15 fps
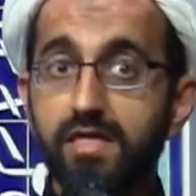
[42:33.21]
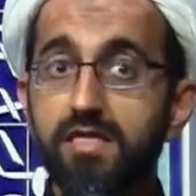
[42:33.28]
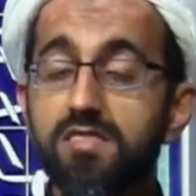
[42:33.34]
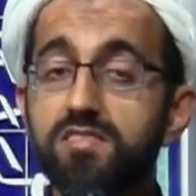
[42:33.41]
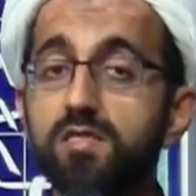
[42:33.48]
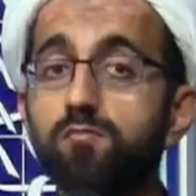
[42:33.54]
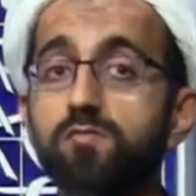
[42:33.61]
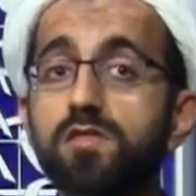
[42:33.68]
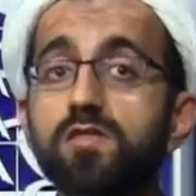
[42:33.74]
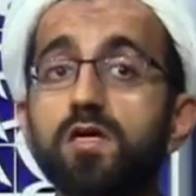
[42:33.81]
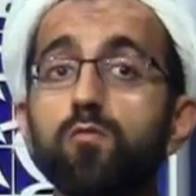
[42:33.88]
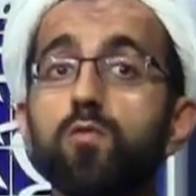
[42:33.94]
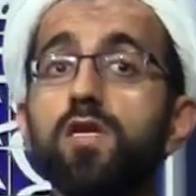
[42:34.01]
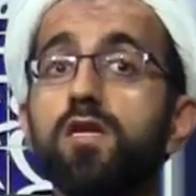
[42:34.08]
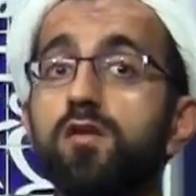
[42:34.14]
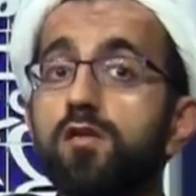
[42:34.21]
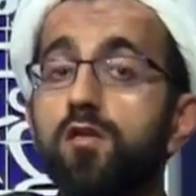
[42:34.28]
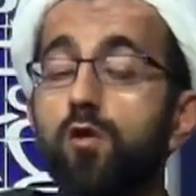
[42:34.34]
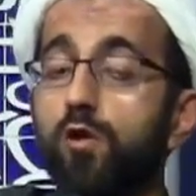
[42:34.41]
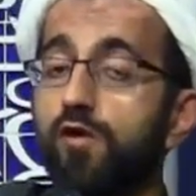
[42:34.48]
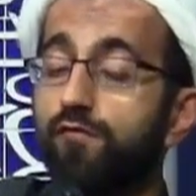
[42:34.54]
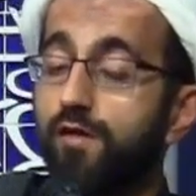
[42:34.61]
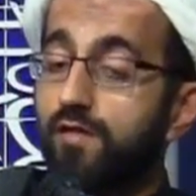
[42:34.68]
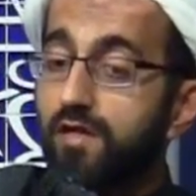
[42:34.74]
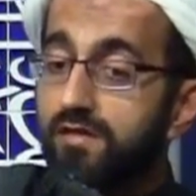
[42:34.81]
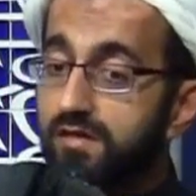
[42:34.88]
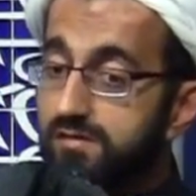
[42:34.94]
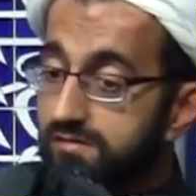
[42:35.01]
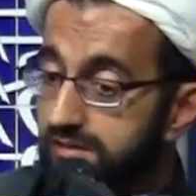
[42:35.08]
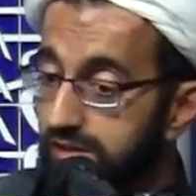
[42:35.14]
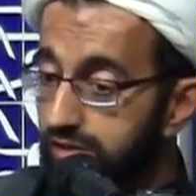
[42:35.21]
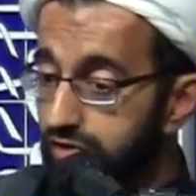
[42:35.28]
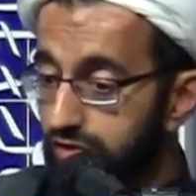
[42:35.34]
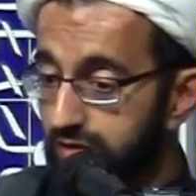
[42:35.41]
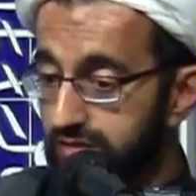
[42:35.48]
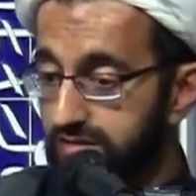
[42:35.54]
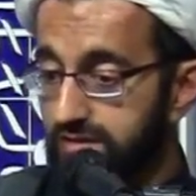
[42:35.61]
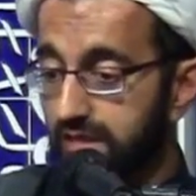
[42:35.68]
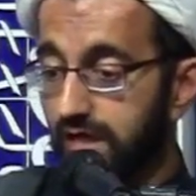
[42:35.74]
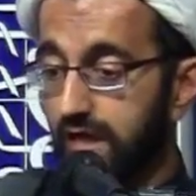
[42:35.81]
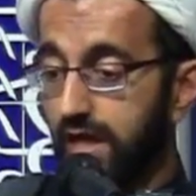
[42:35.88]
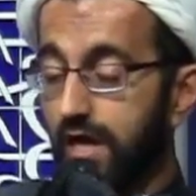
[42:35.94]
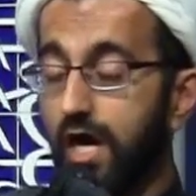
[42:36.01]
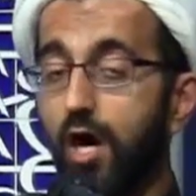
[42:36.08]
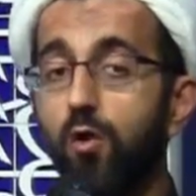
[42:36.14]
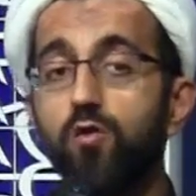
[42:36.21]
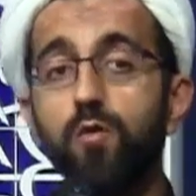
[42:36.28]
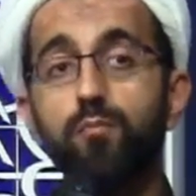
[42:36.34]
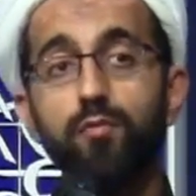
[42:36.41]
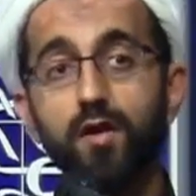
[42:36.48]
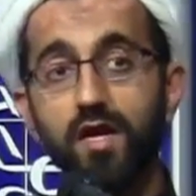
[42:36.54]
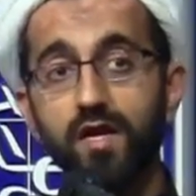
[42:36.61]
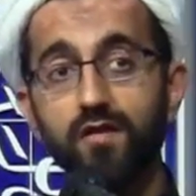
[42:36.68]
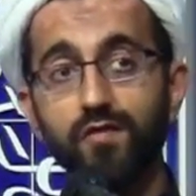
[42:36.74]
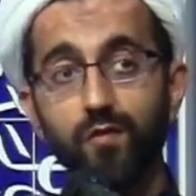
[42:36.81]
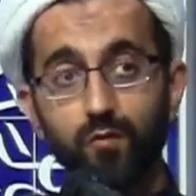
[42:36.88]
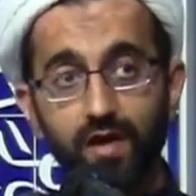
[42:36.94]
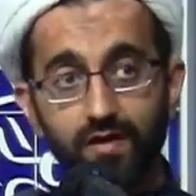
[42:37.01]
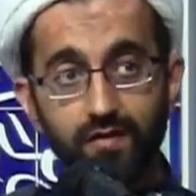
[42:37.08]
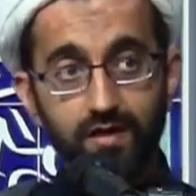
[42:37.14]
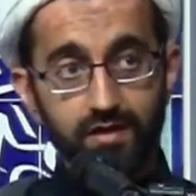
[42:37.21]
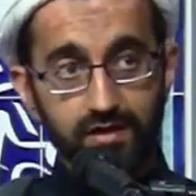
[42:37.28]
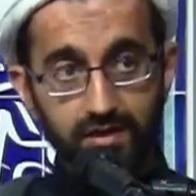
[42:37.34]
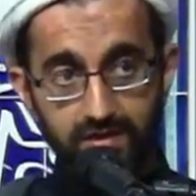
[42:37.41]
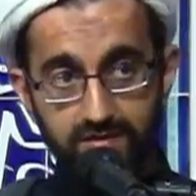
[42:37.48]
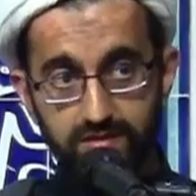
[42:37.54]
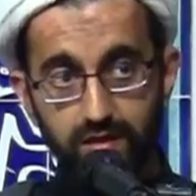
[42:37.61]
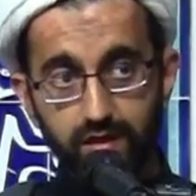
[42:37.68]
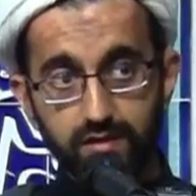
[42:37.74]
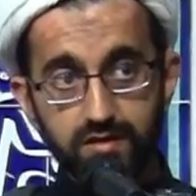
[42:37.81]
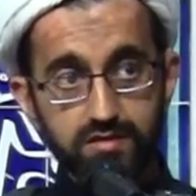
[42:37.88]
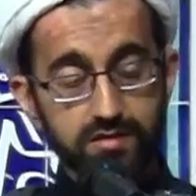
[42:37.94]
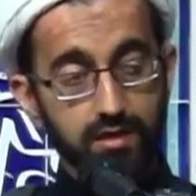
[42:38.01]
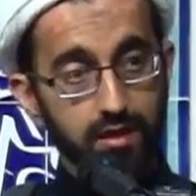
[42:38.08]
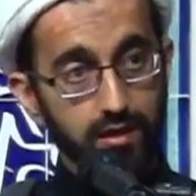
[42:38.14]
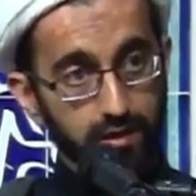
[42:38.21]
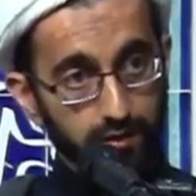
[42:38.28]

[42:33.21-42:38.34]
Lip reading: It is something that we didn't know. If Allah didn't teach us how to pray the way that He has taught us